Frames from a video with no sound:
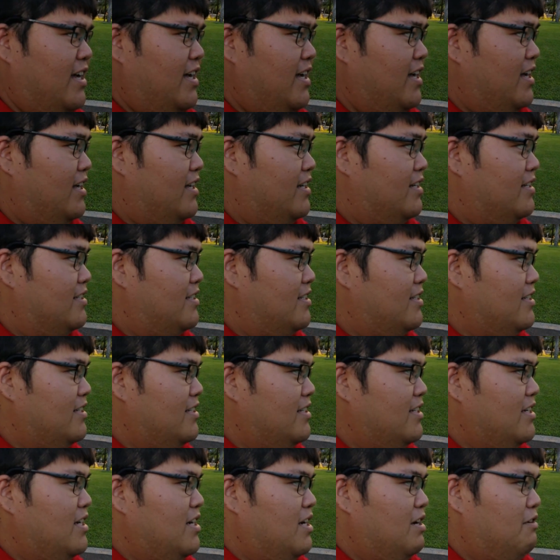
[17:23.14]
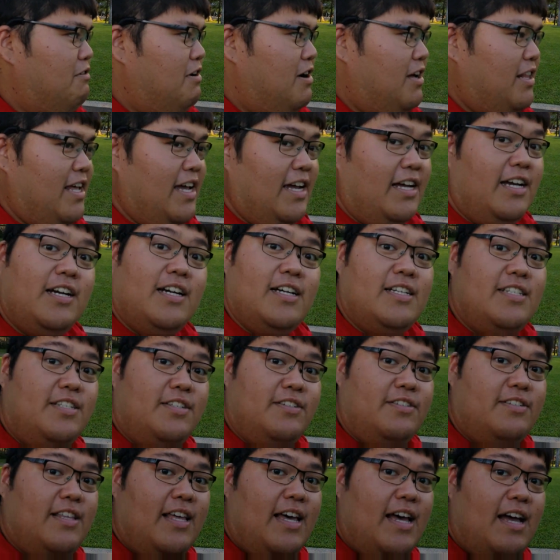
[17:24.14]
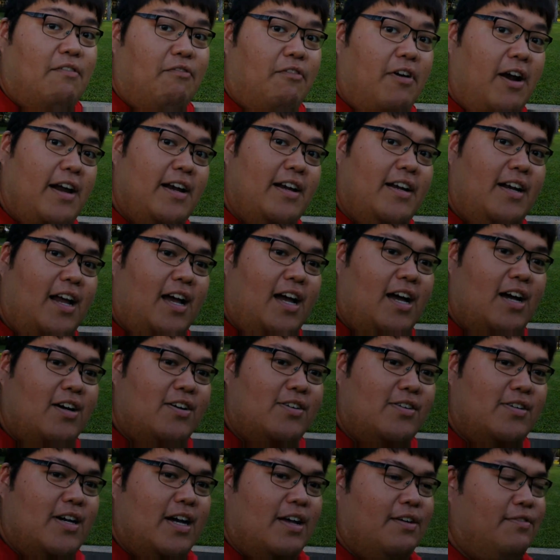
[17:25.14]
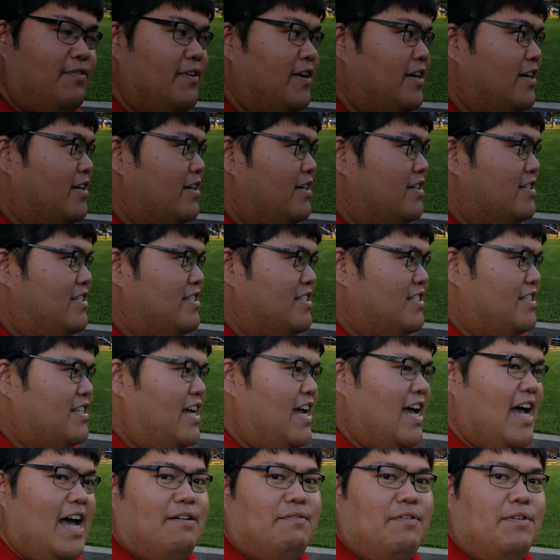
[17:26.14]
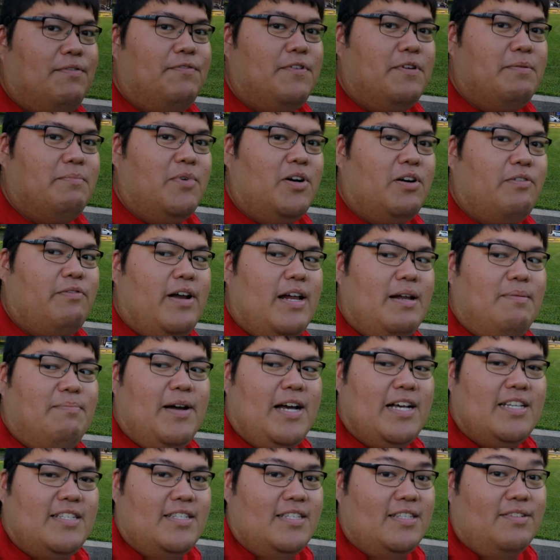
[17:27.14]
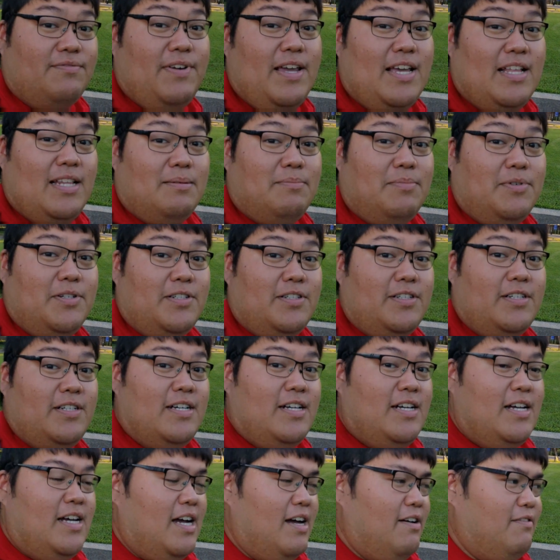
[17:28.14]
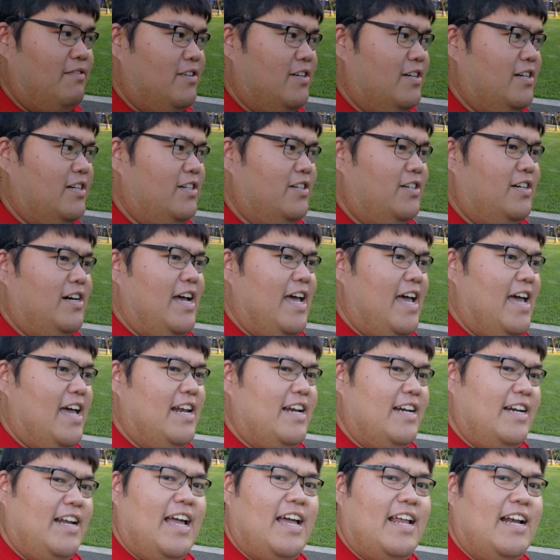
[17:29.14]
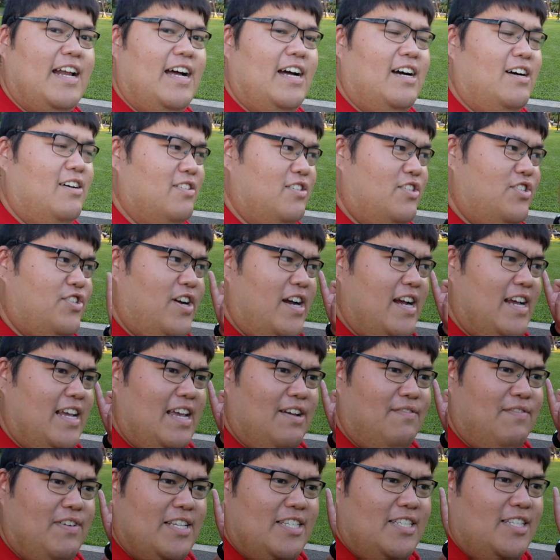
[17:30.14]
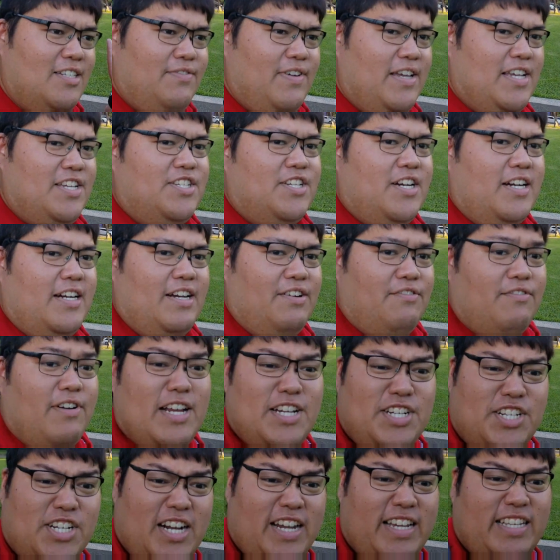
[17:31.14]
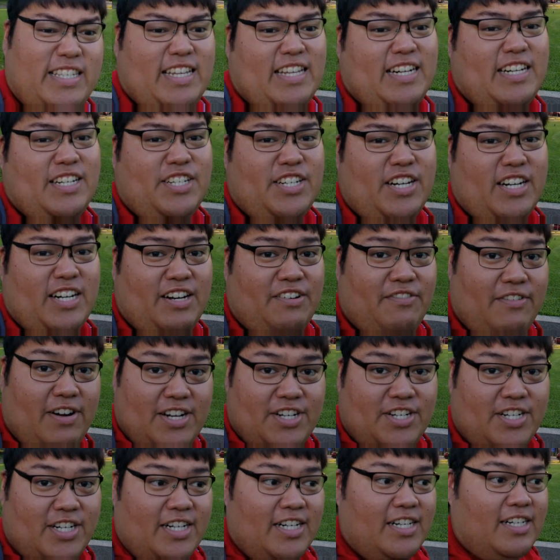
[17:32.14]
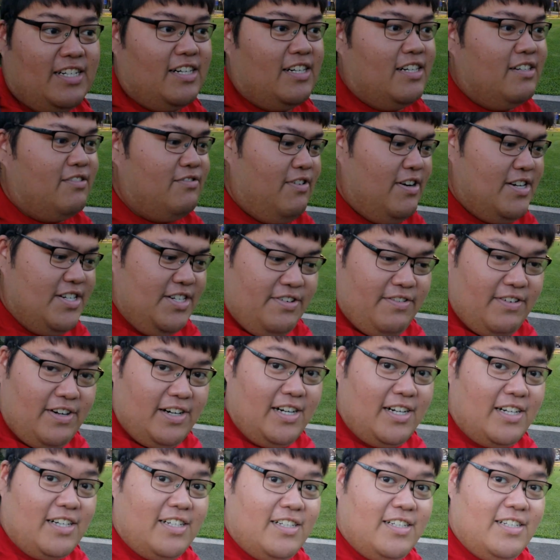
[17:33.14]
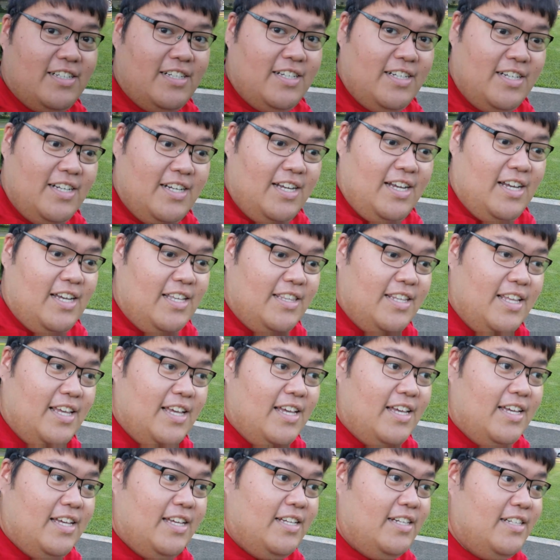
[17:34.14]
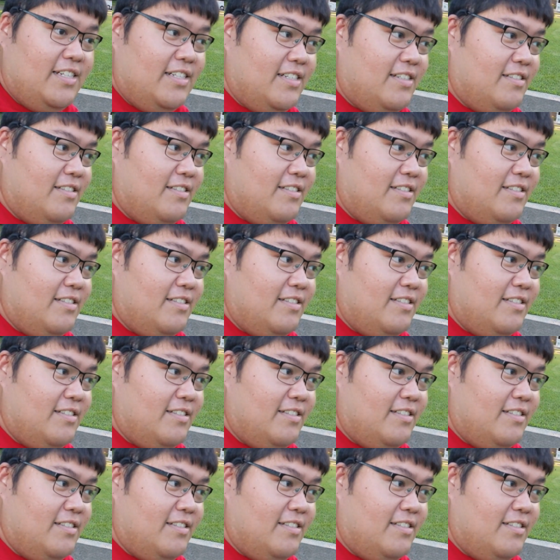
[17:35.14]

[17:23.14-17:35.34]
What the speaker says: And while I could do that right now, I figured since I have a few more raid passes available, I'm going to go ahead and head out, try and get myself a shiny Regice and a shiny Regirock, and then